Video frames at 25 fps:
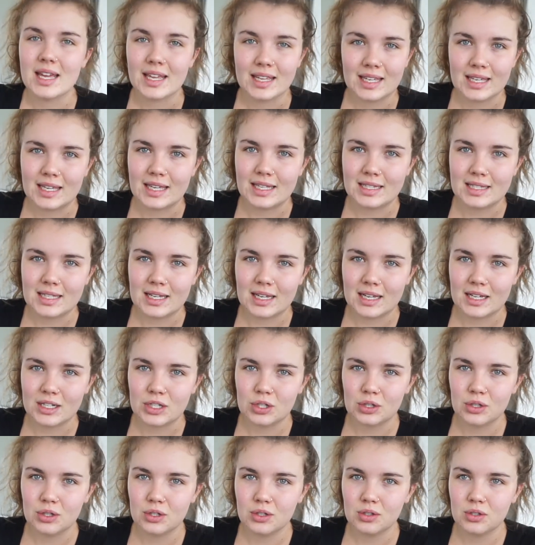kids
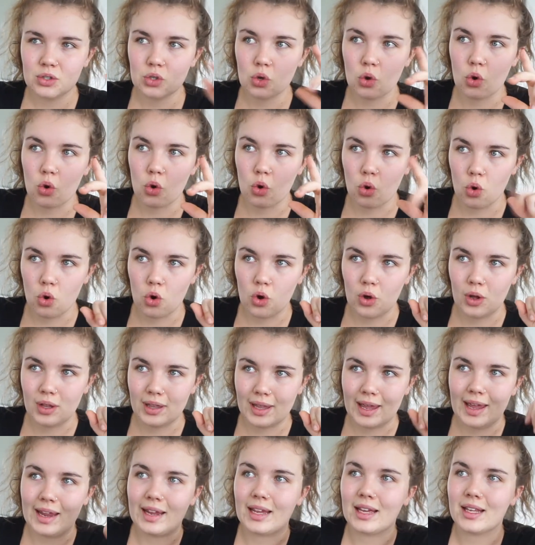cartoons or
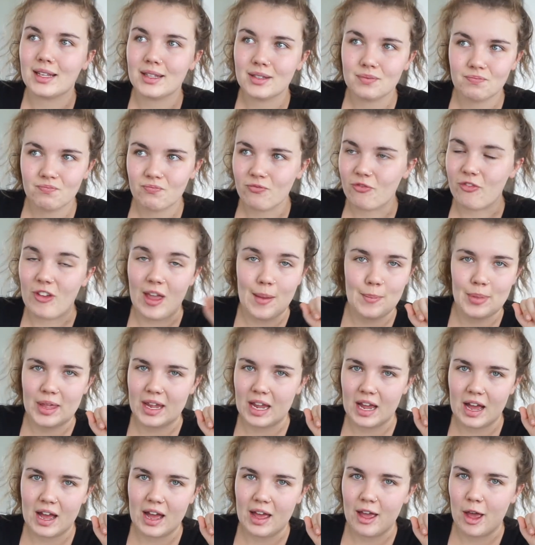like Family
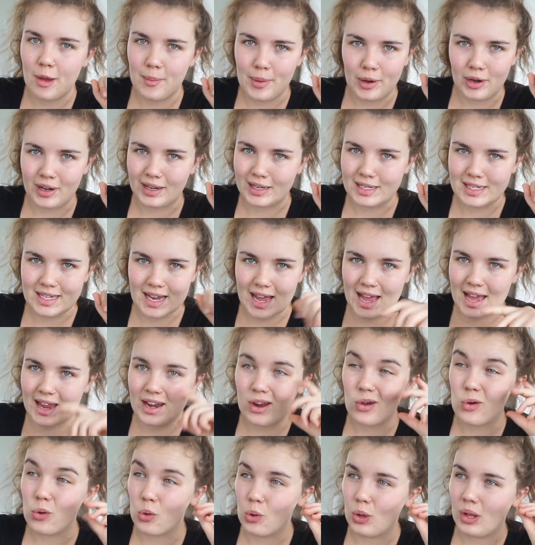Guy, American Dad,
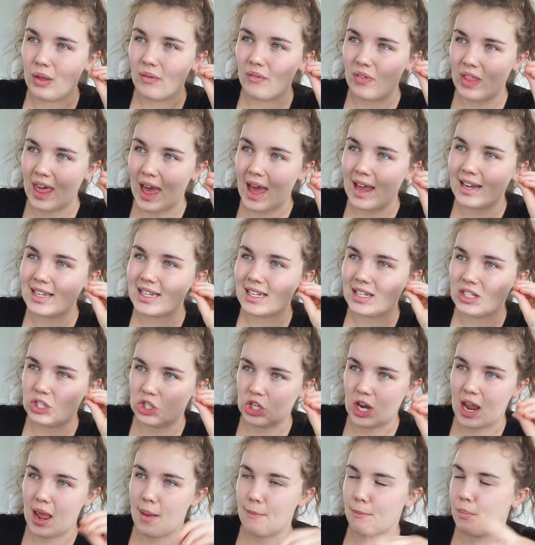all of that
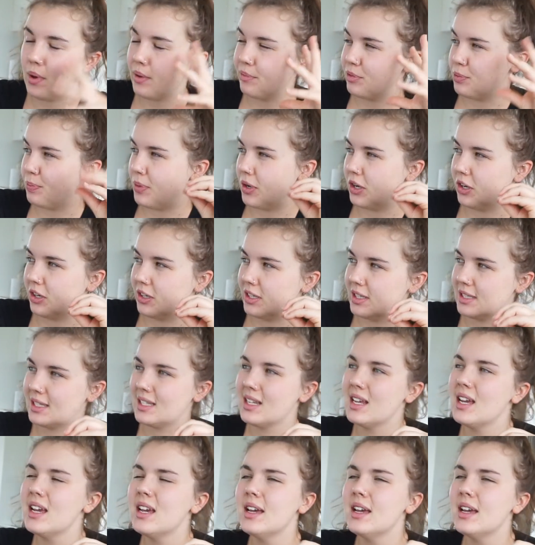jam, Bob's Burgers,